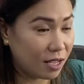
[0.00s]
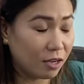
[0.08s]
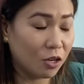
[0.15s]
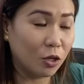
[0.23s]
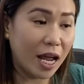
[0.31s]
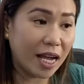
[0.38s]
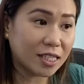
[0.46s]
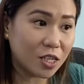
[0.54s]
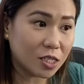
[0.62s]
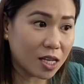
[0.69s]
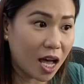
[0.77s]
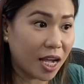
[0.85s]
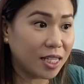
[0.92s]
Good
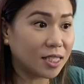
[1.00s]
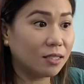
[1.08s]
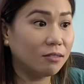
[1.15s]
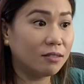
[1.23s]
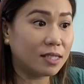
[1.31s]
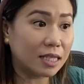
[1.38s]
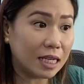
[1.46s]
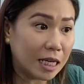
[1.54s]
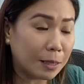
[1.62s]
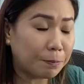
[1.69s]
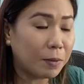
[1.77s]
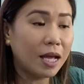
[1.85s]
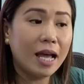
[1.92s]
exercise, good
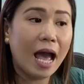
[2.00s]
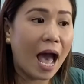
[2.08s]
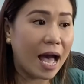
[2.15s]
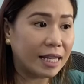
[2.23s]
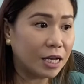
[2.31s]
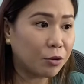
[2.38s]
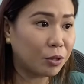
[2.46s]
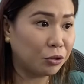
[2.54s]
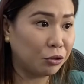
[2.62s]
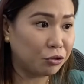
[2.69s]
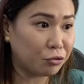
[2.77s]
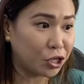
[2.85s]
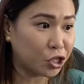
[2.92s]
sleep, adequate
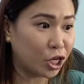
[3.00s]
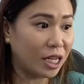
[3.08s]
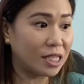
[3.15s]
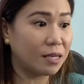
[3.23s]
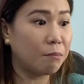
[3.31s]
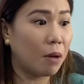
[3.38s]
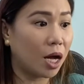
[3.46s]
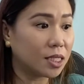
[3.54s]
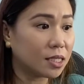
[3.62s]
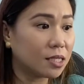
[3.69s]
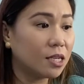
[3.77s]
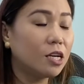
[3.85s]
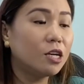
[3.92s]
nutrition is a must
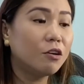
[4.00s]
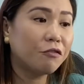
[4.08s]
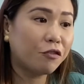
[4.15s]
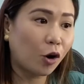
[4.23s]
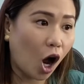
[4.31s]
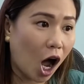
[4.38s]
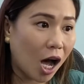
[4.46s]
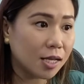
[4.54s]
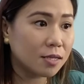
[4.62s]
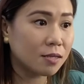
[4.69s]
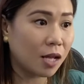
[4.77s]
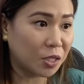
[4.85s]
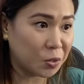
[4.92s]
for
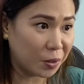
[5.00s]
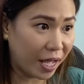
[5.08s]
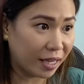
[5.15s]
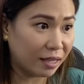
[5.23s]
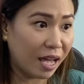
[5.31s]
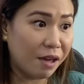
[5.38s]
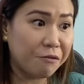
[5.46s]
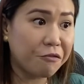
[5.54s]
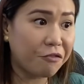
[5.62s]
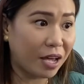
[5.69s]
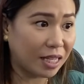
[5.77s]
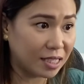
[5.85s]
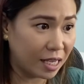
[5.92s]
us not to get
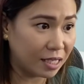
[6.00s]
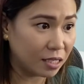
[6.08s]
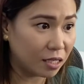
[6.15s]
infected.